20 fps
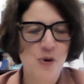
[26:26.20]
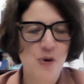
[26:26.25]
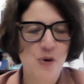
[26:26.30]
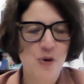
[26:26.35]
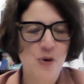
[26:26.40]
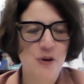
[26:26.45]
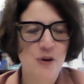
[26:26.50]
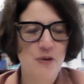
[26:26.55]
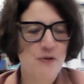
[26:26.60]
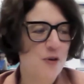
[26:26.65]

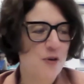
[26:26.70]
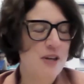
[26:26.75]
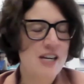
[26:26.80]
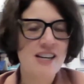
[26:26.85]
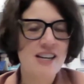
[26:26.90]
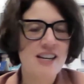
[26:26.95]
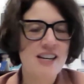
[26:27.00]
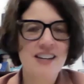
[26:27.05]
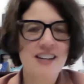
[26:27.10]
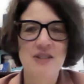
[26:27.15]
me, as
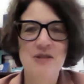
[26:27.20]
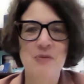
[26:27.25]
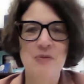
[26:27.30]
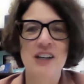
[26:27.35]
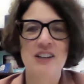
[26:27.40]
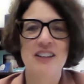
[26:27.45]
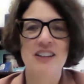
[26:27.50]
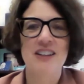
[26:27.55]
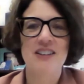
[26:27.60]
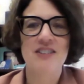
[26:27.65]
well
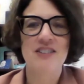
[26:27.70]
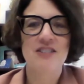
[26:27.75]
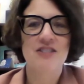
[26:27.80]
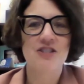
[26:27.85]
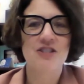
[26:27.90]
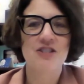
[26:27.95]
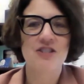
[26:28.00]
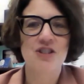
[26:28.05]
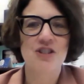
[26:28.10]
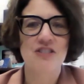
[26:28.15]
as to
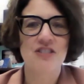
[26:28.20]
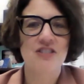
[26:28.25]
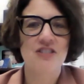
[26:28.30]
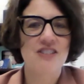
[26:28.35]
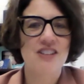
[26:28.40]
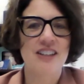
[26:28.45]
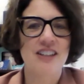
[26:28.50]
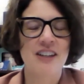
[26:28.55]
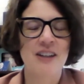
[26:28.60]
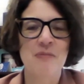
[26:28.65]
just
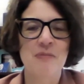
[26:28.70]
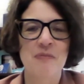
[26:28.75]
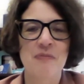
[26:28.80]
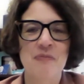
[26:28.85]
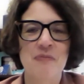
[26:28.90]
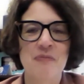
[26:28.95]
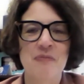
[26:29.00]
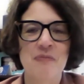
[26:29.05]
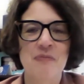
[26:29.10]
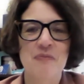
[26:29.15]
be
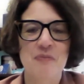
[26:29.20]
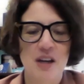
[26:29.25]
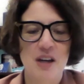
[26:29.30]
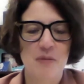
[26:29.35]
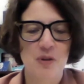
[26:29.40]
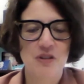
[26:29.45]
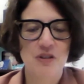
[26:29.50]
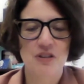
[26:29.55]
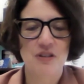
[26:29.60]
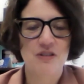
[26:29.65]
able
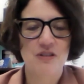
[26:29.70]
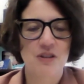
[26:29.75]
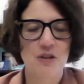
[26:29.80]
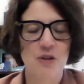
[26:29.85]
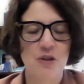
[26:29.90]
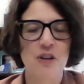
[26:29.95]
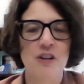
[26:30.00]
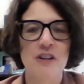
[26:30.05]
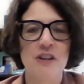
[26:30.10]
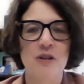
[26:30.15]
to learn a
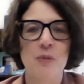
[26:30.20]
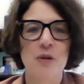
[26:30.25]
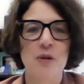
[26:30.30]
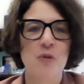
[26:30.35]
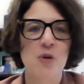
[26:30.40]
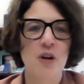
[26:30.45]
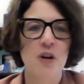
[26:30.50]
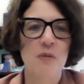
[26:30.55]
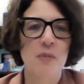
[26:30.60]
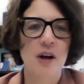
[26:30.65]
little bit more
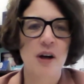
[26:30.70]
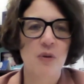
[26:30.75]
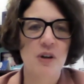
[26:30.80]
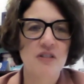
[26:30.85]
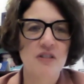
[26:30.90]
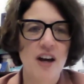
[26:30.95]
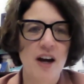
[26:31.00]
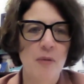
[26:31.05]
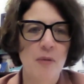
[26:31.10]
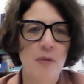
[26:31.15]
about what's
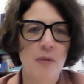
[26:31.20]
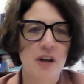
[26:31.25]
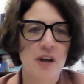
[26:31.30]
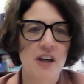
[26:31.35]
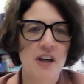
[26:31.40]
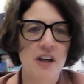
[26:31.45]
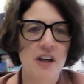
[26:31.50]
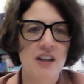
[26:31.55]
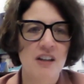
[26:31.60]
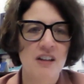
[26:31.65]
happening
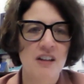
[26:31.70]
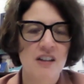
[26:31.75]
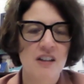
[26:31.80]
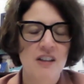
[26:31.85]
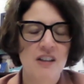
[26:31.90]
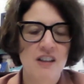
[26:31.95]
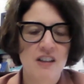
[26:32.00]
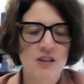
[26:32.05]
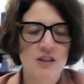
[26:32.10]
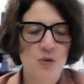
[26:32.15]

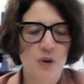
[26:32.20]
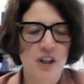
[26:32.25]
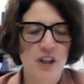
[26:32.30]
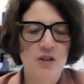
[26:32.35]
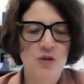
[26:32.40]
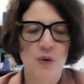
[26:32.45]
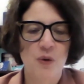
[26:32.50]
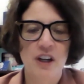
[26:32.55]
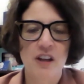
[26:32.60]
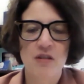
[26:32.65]

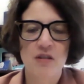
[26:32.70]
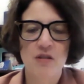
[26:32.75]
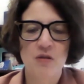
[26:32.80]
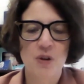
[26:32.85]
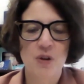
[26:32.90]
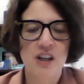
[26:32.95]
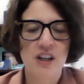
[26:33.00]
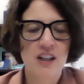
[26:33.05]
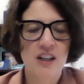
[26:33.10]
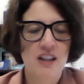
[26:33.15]

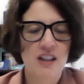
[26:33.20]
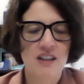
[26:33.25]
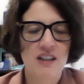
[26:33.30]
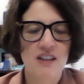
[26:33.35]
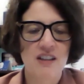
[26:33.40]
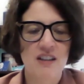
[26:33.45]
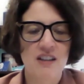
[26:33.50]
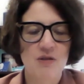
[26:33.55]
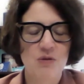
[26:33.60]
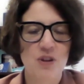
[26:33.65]
2023, and
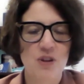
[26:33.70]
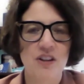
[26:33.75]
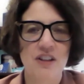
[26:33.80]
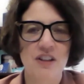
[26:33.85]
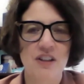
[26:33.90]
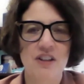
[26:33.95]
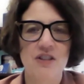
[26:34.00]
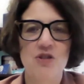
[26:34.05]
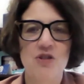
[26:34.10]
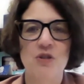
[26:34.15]
really
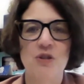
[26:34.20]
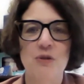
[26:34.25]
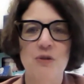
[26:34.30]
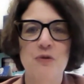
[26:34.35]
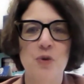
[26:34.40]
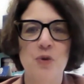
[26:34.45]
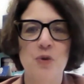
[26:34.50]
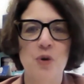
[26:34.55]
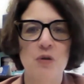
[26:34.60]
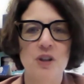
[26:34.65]
do look
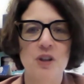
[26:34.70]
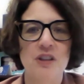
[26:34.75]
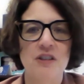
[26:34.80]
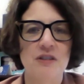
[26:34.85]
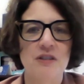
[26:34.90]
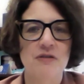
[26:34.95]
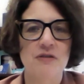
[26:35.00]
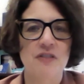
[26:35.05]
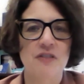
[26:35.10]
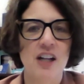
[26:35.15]
forward to
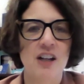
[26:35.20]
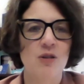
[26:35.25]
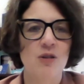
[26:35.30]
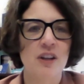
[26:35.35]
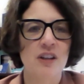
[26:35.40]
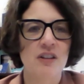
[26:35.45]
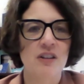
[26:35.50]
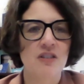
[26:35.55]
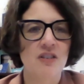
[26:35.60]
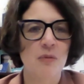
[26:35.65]
following
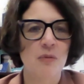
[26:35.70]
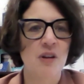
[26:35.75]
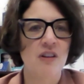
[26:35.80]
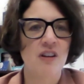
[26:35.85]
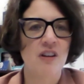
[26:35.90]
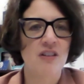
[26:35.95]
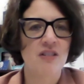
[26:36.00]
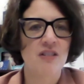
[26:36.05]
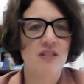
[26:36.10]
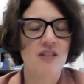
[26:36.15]
some of this
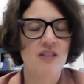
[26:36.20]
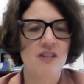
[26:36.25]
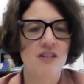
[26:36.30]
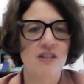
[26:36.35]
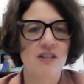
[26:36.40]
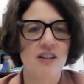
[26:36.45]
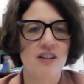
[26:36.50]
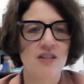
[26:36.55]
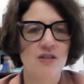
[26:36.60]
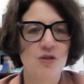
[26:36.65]
into
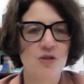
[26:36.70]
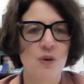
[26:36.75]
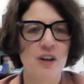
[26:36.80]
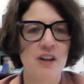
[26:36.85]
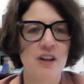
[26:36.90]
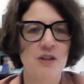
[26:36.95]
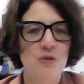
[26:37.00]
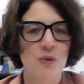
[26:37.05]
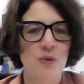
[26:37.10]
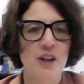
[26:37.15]

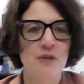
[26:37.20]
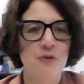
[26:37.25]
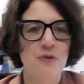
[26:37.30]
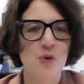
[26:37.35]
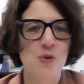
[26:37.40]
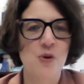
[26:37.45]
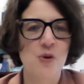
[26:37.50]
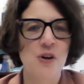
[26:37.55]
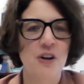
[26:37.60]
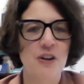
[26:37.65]

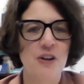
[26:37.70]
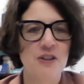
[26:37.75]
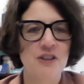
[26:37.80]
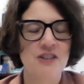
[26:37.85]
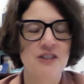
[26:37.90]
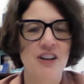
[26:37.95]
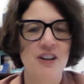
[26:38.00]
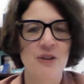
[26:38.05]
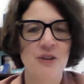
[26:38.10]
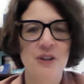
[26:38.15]
2024.
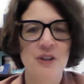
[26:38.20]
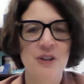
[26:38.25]
So